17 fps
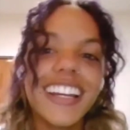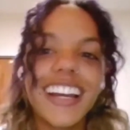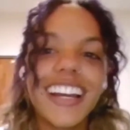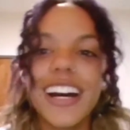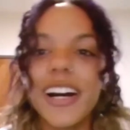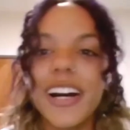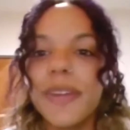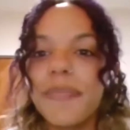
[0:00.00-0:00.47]

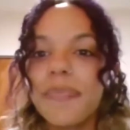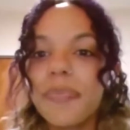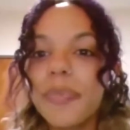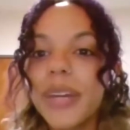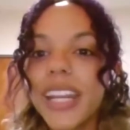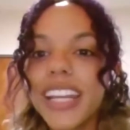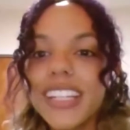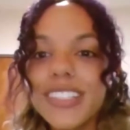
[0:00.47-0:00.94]

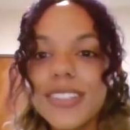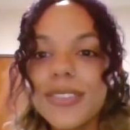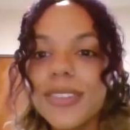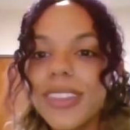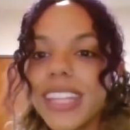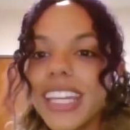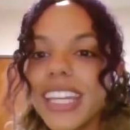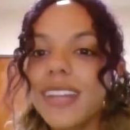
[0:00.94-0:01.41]
But I do
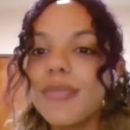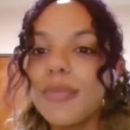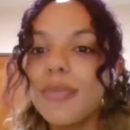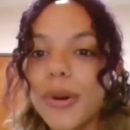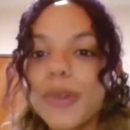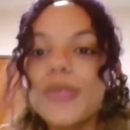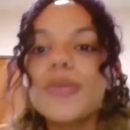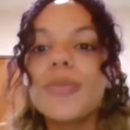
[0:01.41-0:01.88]
think
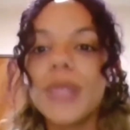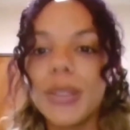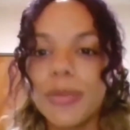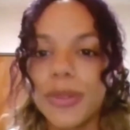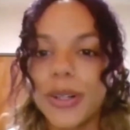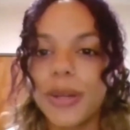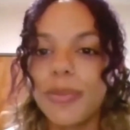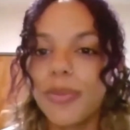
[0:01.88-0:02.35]
most
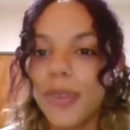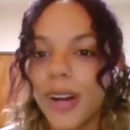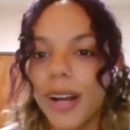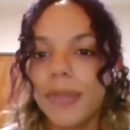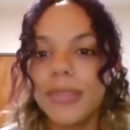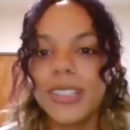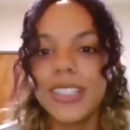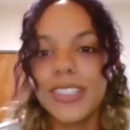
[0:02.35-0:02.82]
people are
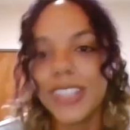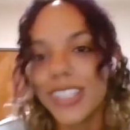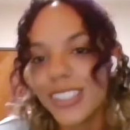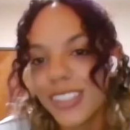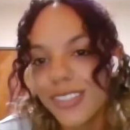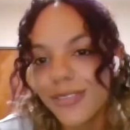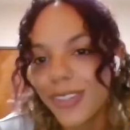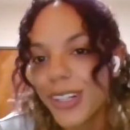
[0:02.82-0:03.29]
probably just
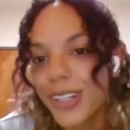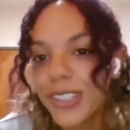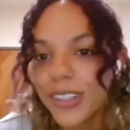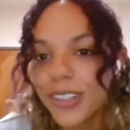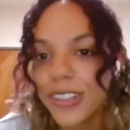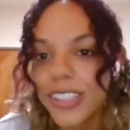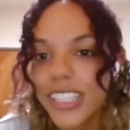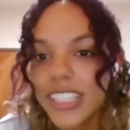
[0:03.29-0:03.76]
as
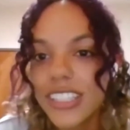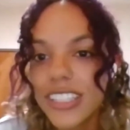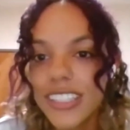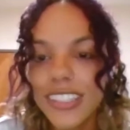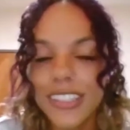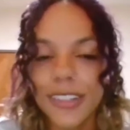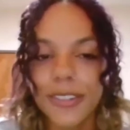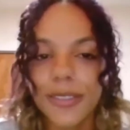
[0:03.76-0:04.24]
versatile. They
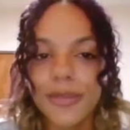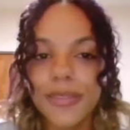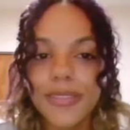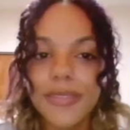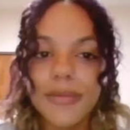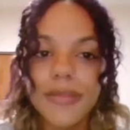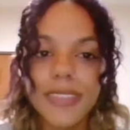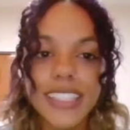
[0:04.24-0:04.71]
just don't
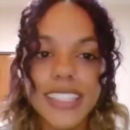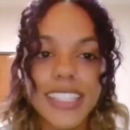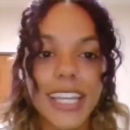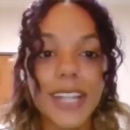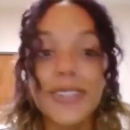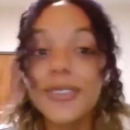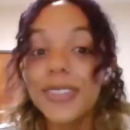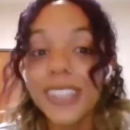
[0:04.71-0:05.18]

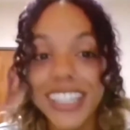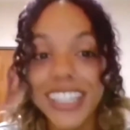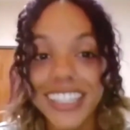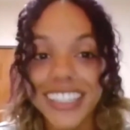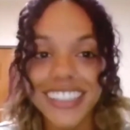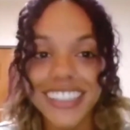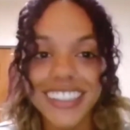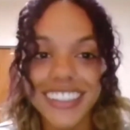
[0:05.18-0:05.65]
schedule it
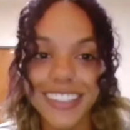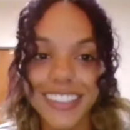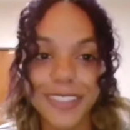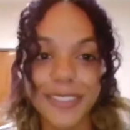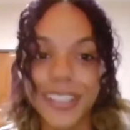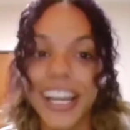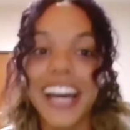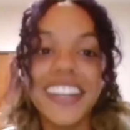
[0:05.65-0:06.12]
in their
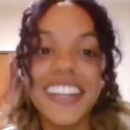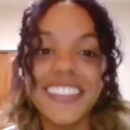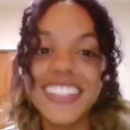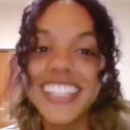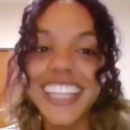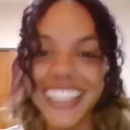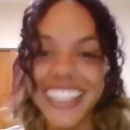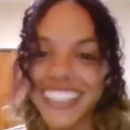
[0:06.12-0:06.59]

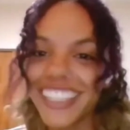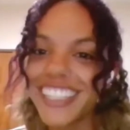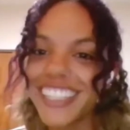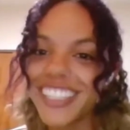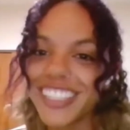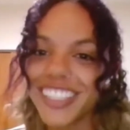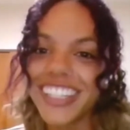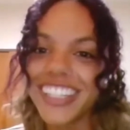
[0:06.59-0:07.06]
lives like they
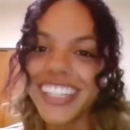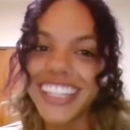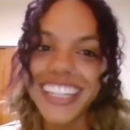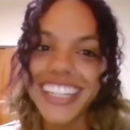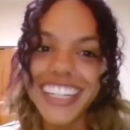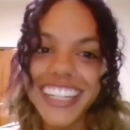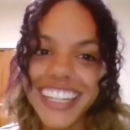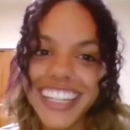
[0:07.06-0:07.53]

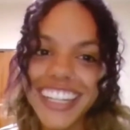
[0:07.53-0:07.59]
should.